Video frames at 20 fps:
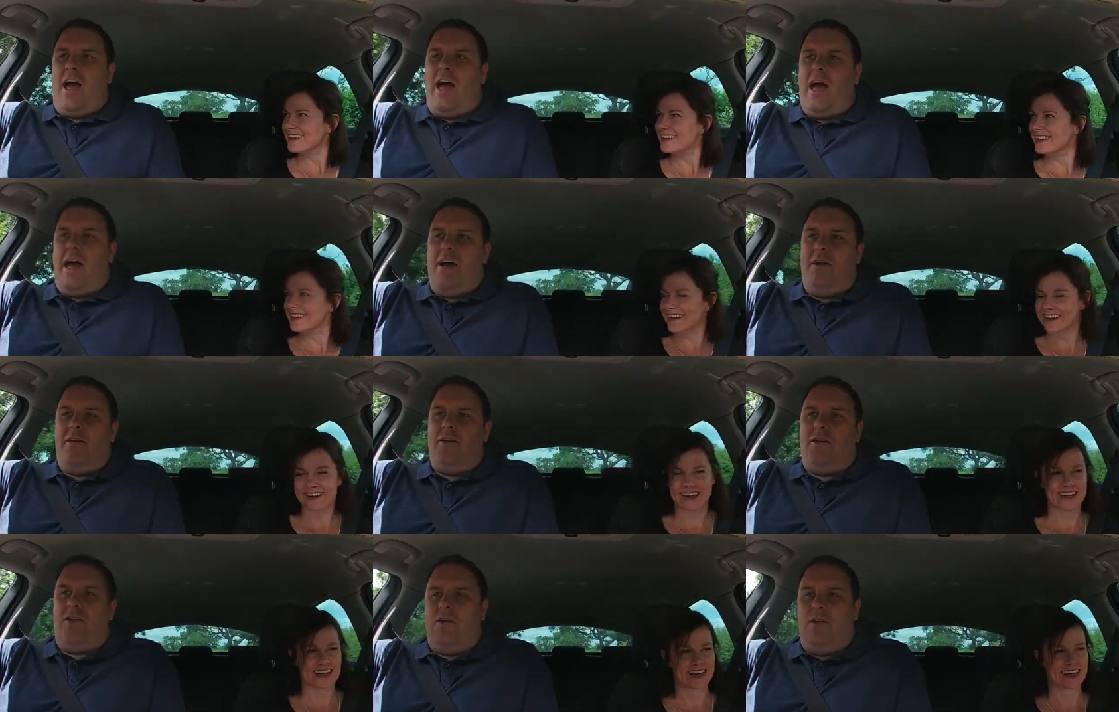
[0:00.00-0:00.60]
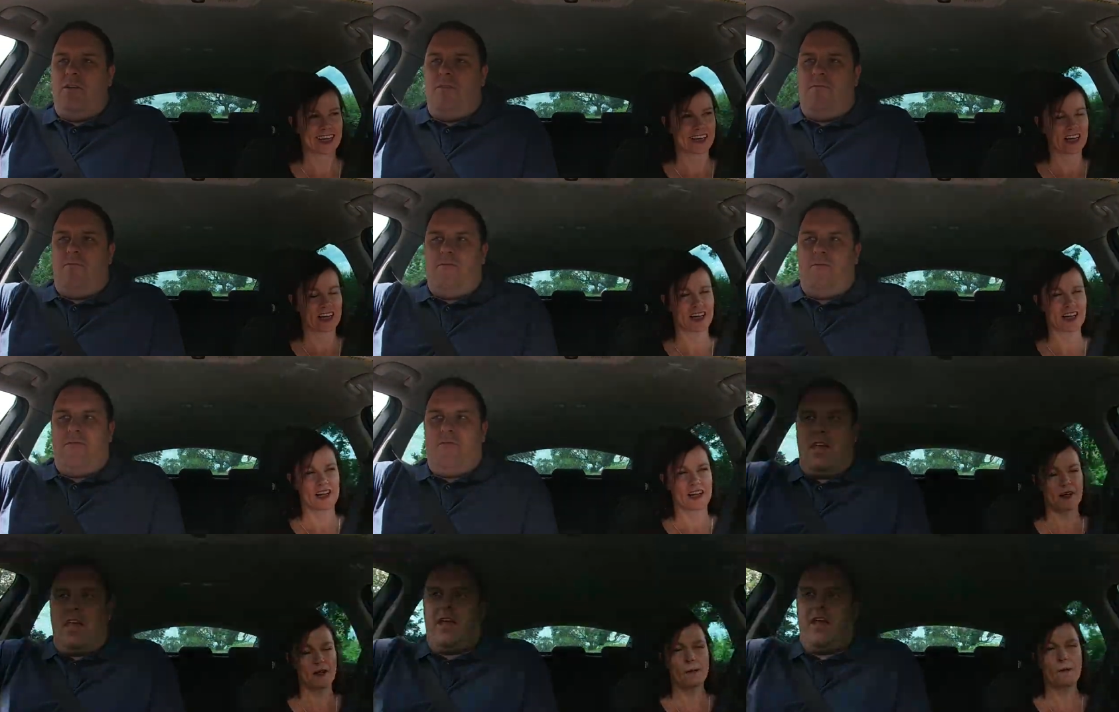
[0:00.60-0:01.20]
Speaker 1: uh, do you
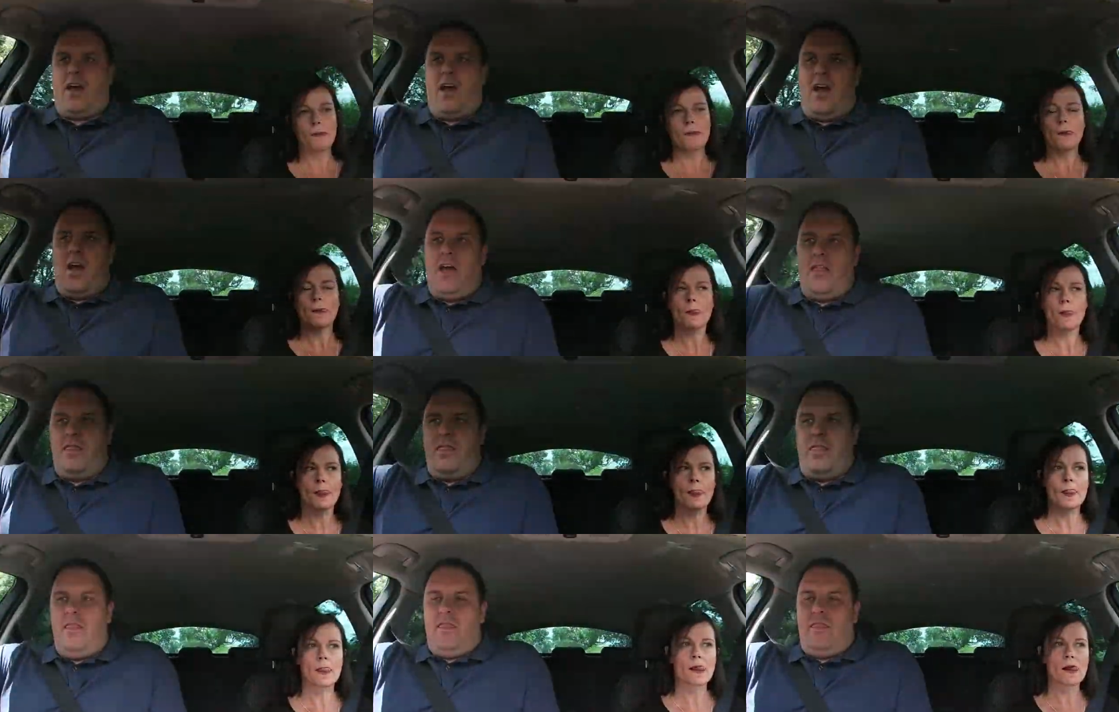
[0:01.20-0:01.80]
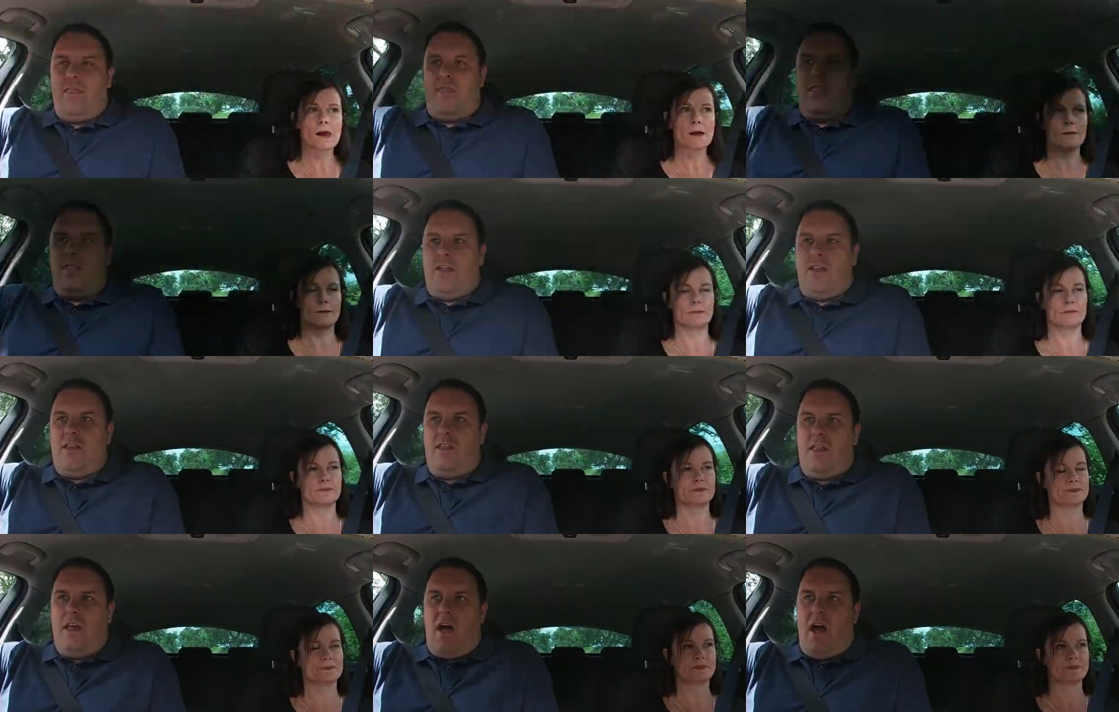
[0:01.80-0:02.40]
think that
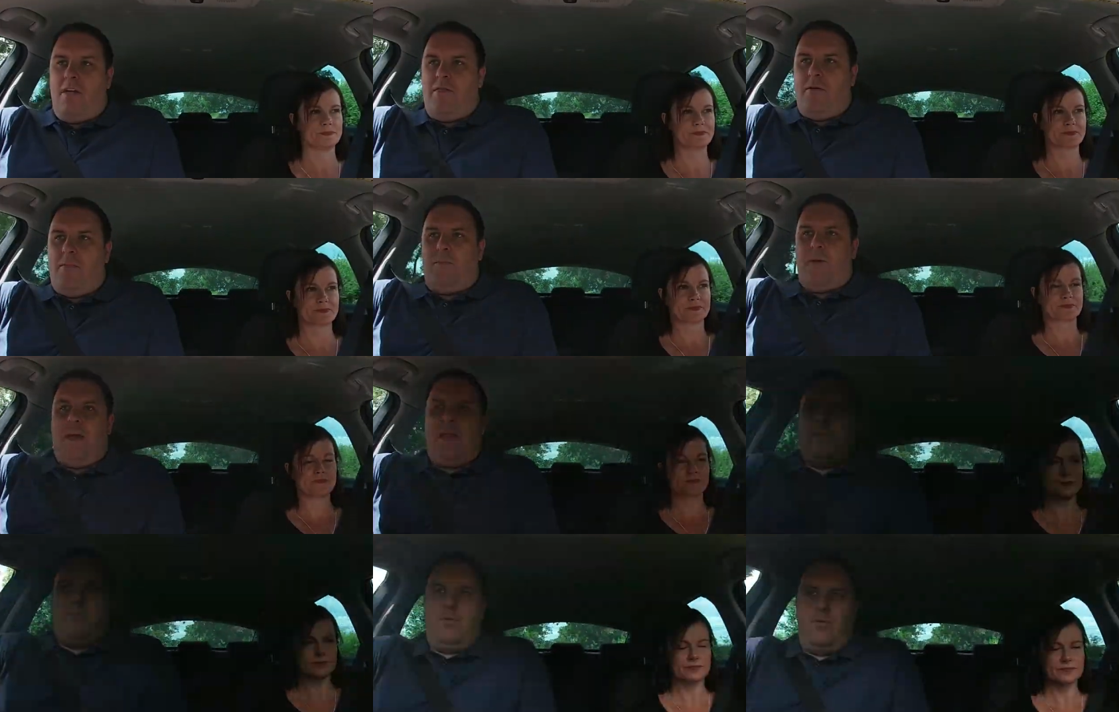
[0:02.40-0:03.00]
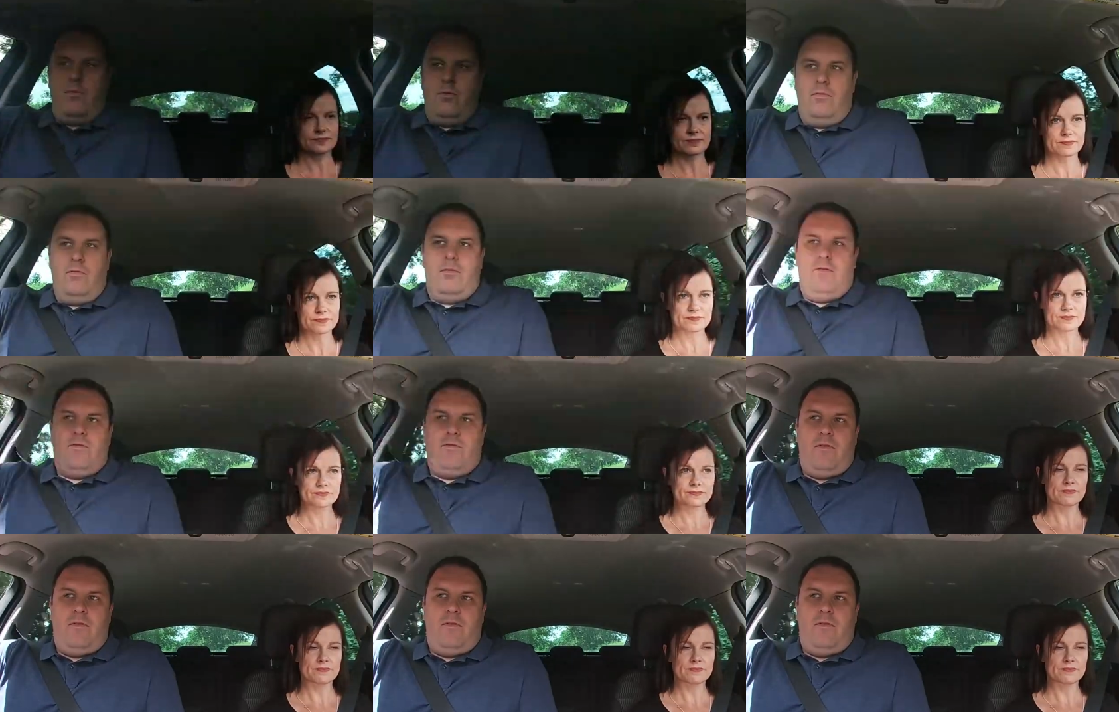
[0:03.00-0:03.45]
other people